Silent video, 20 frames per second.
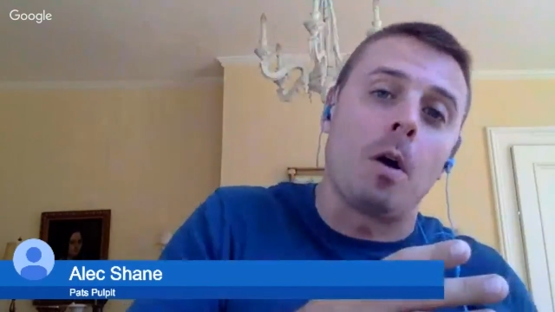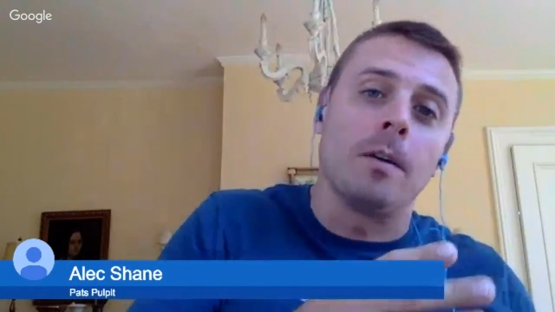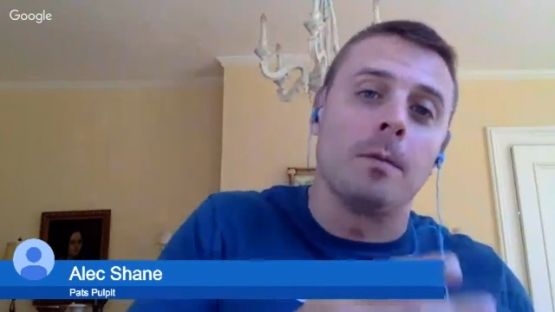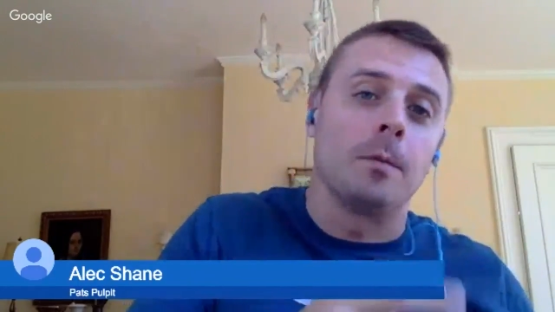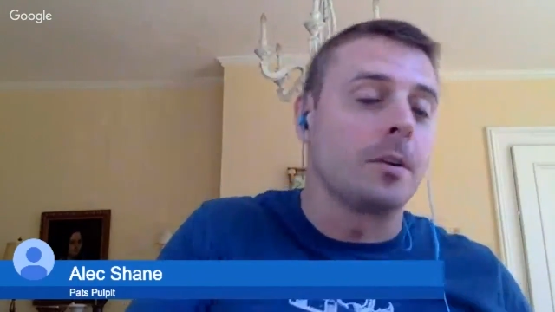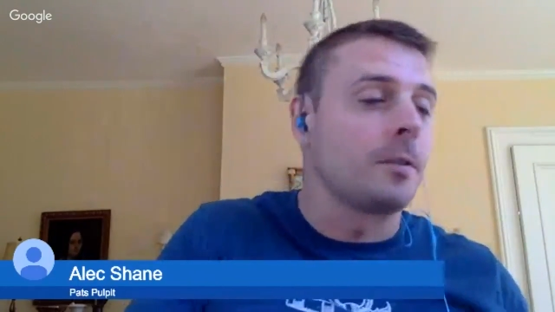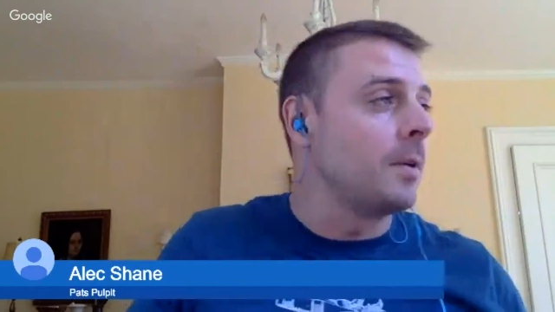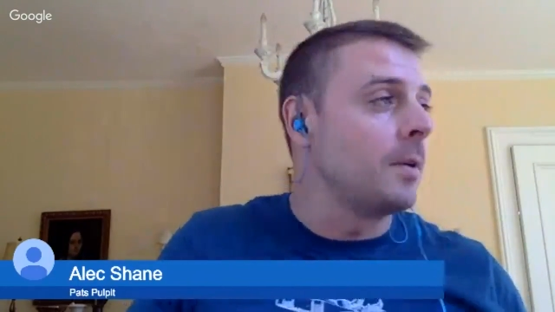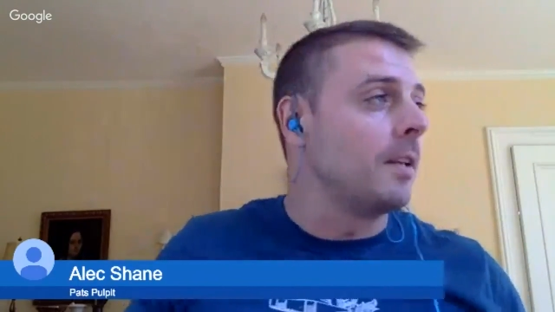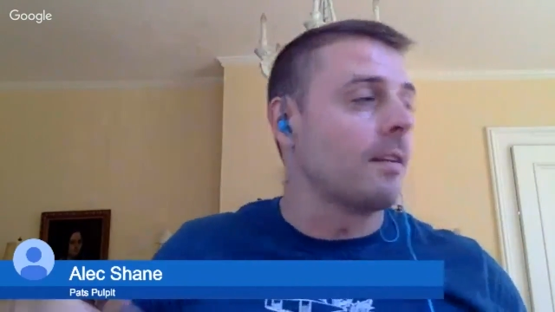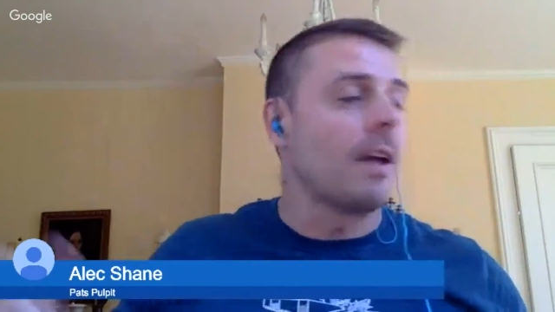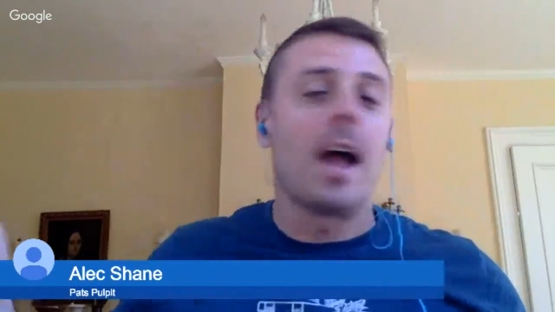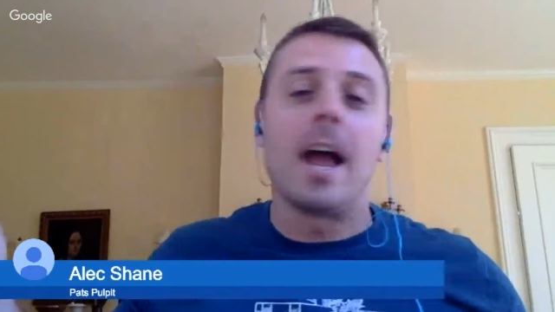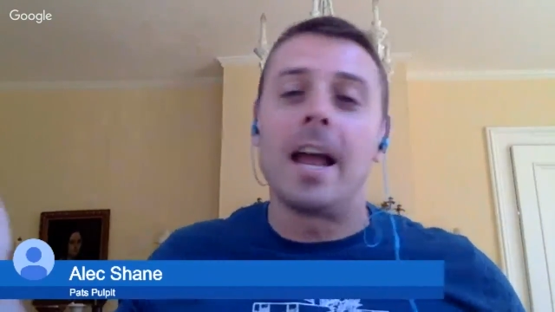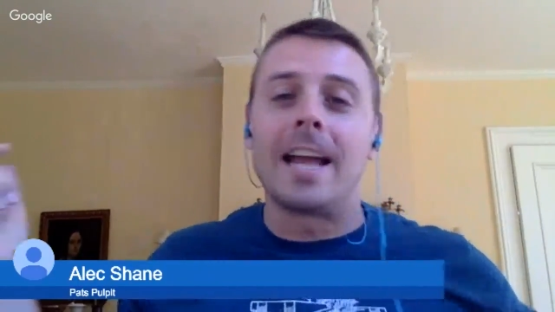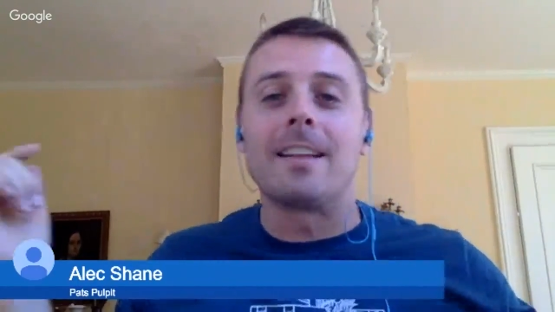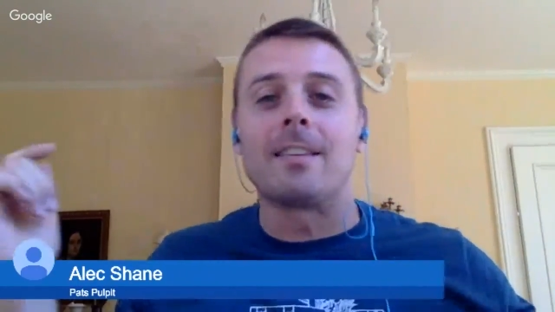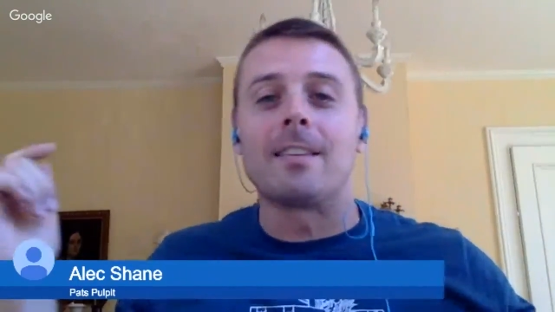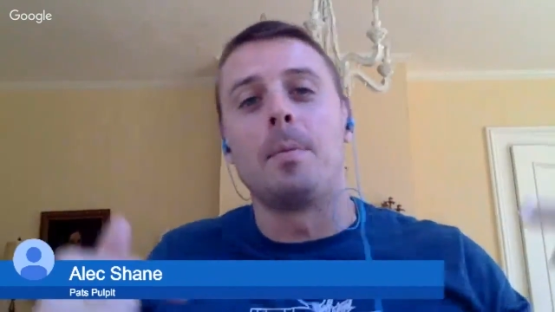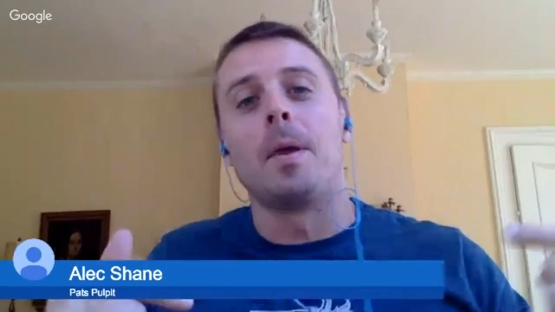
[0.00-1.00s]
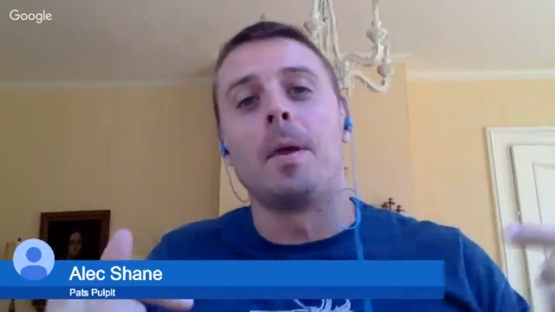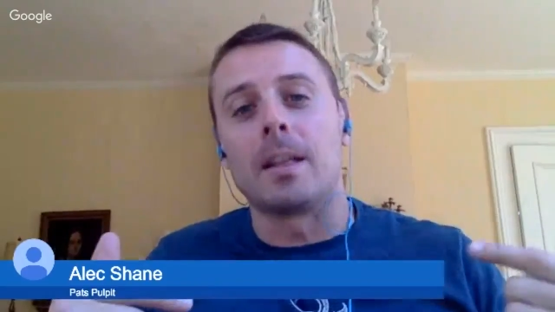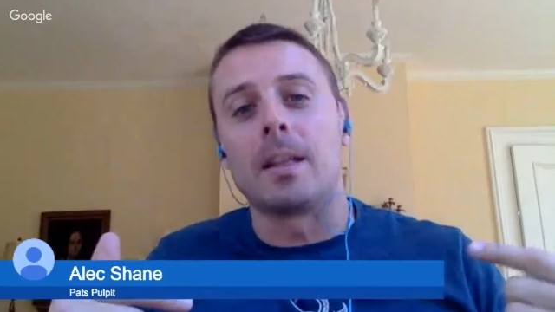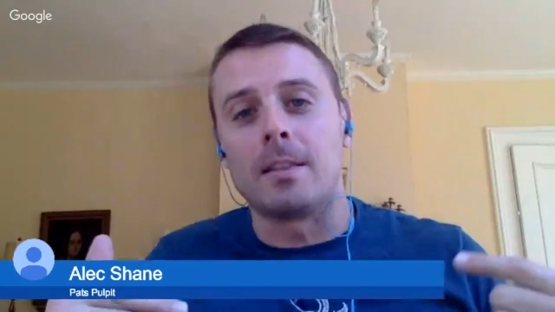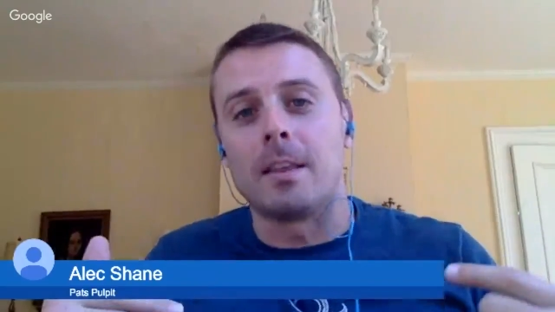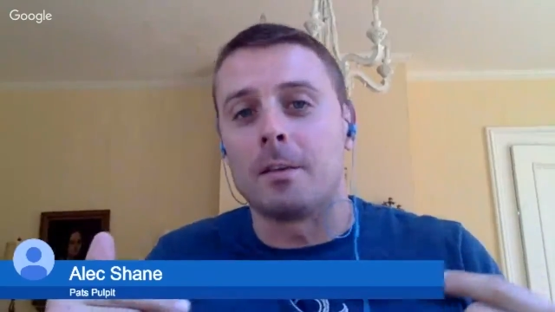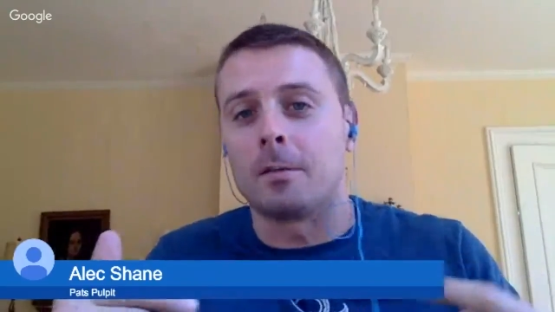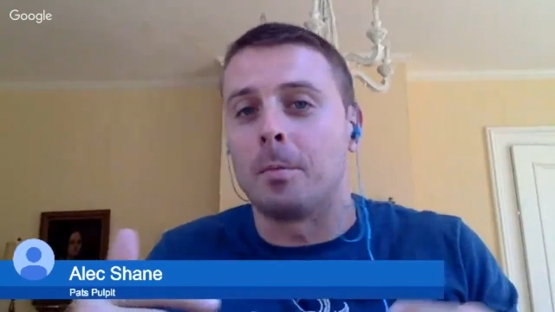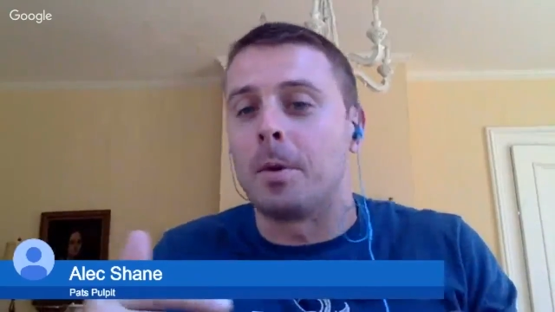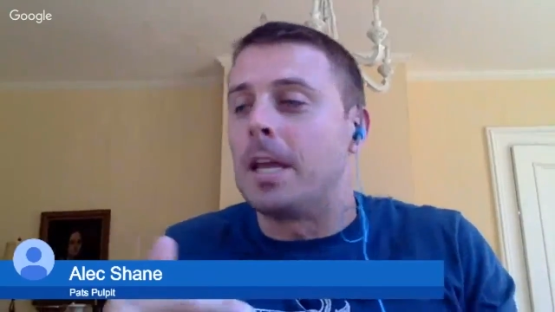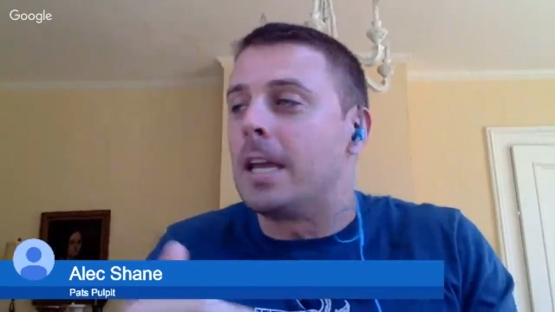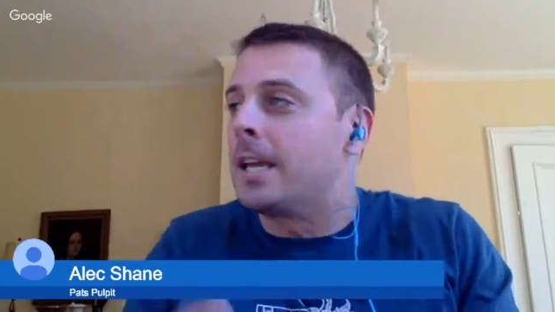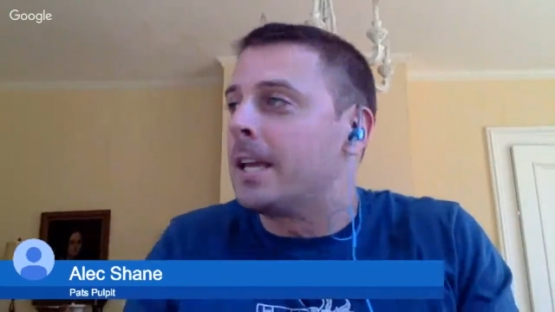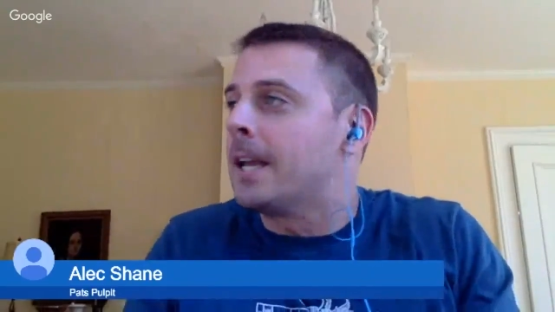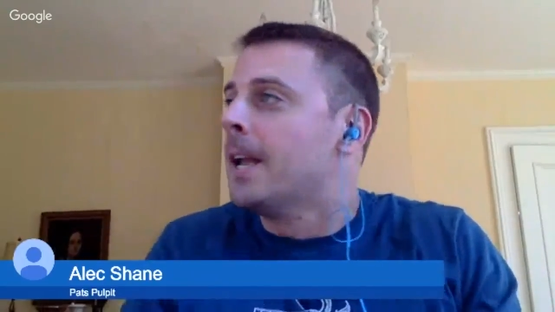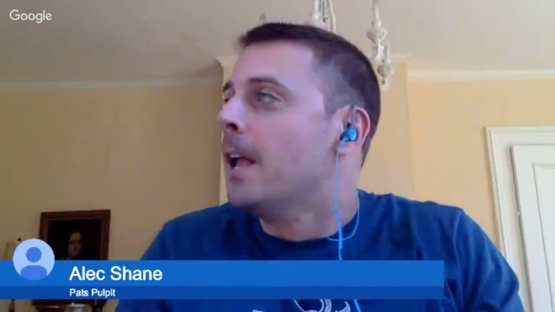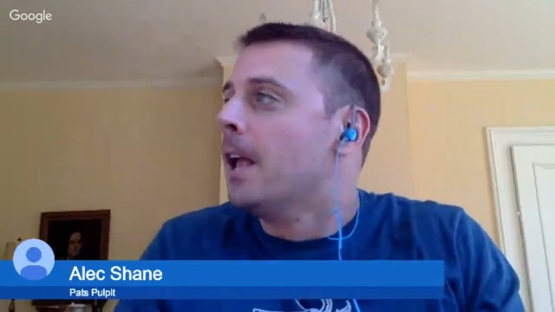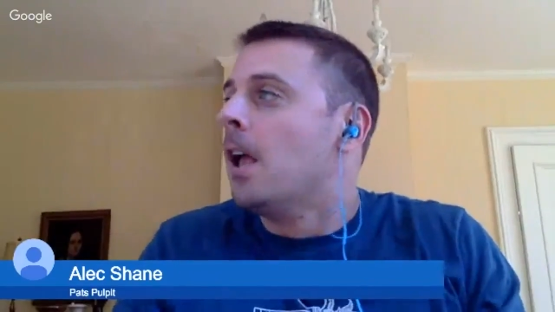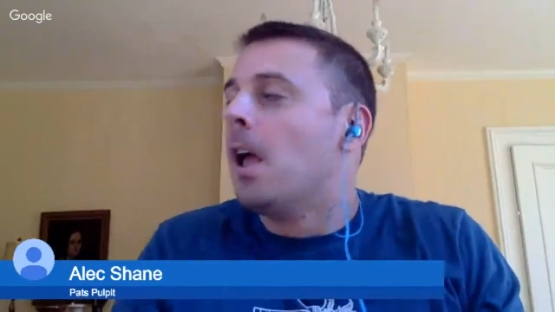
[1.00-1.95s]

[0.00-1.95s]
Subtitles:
which means I get to pick this week.